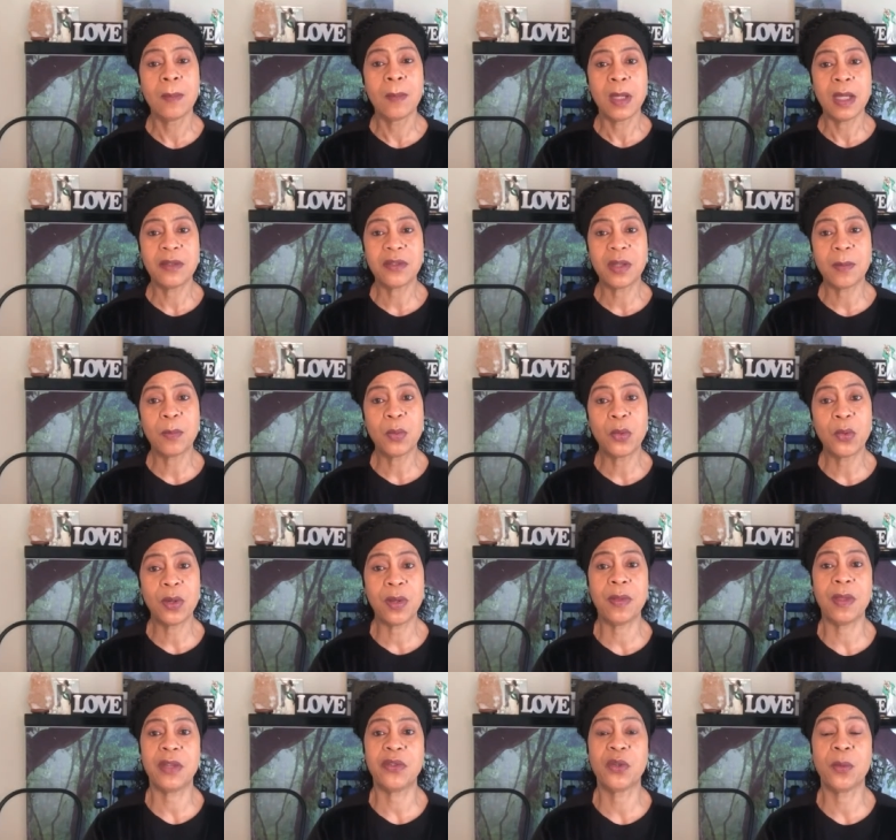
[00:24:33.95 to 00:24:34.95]
It's
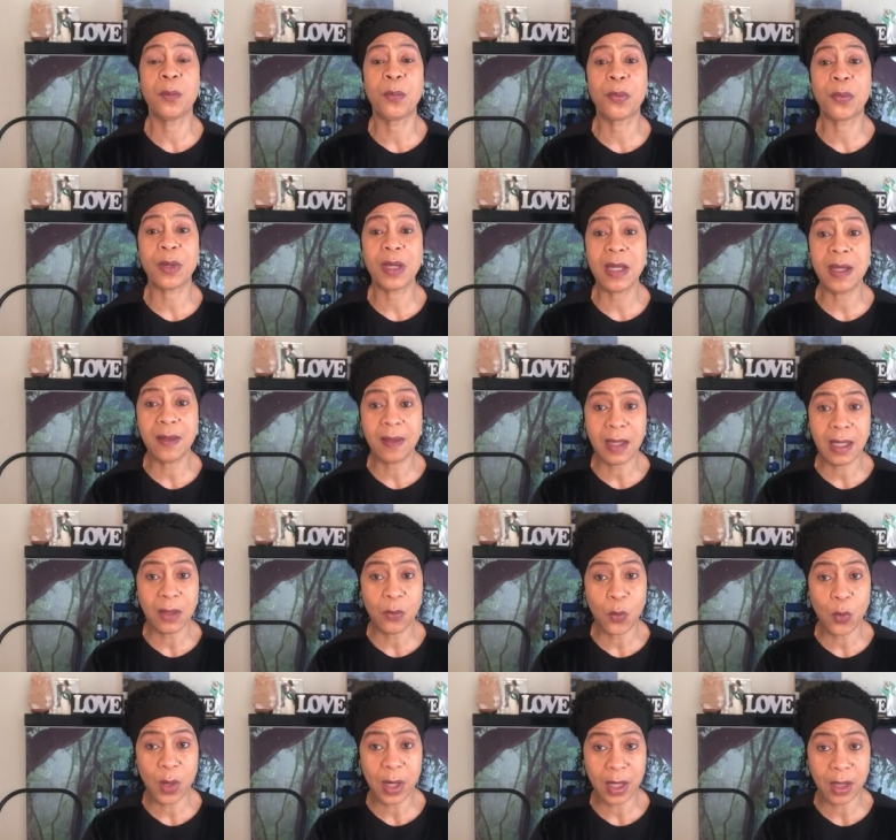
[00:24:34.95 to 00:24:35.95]
important that you're
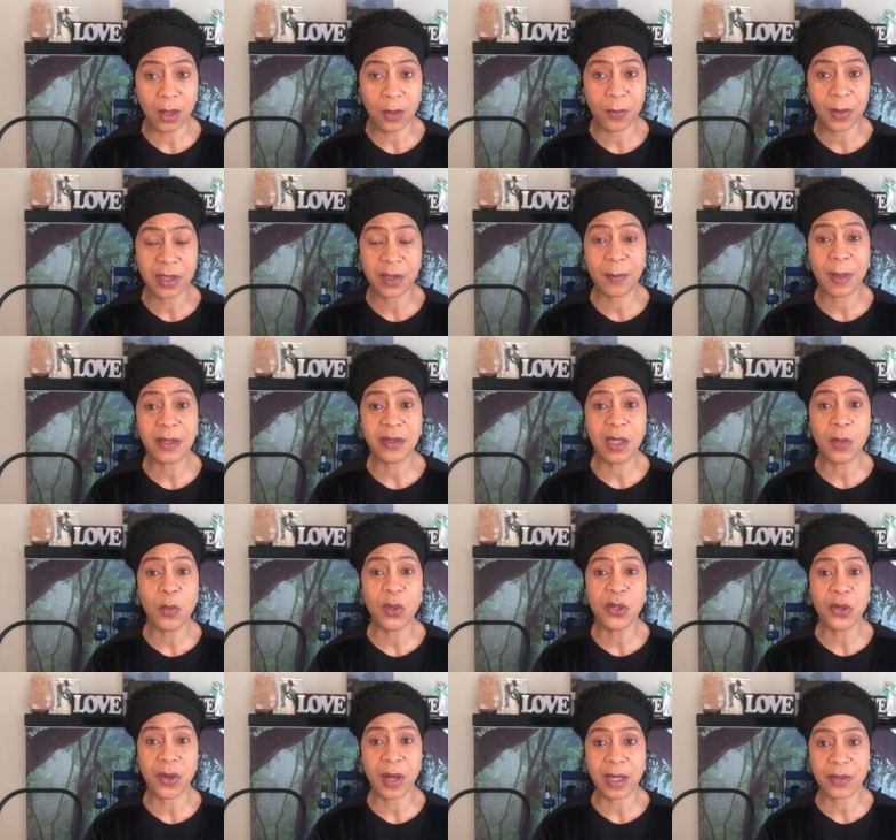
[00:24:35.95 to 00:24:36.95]
breathing well, especially
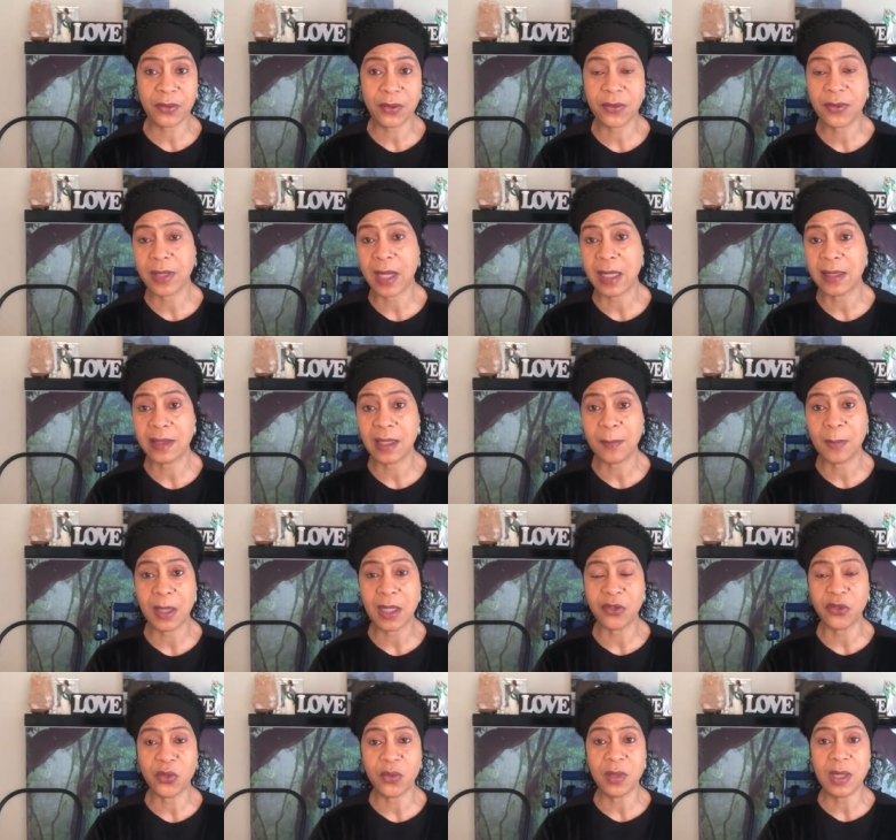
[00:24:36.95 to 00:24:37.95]
when you're exercising,
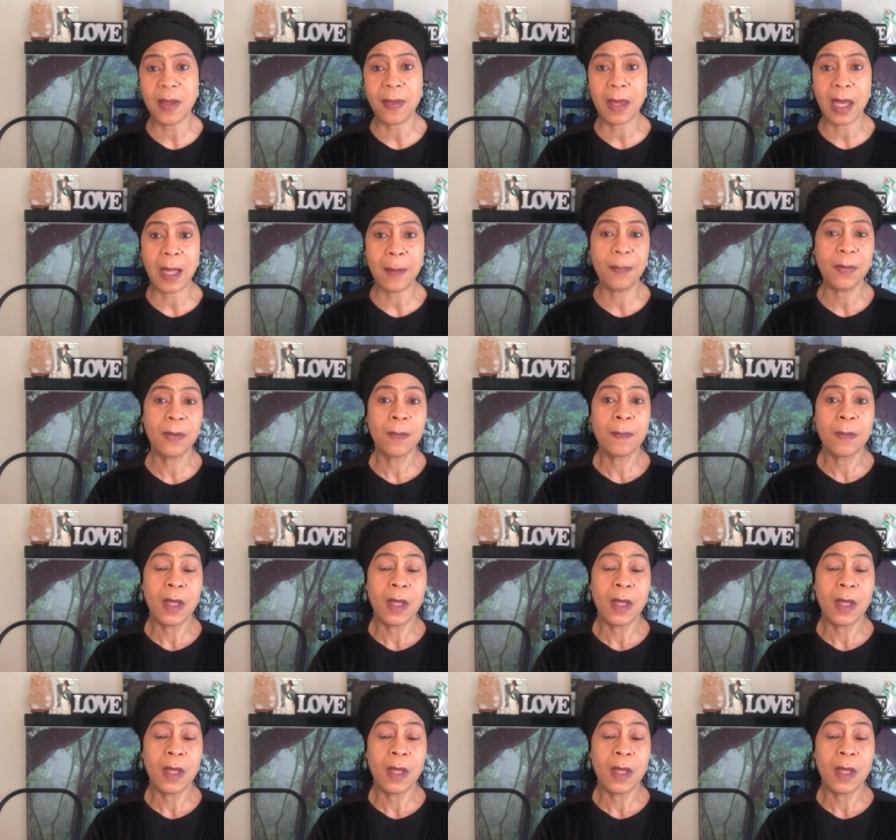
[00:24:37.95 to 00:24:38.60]
because you need that.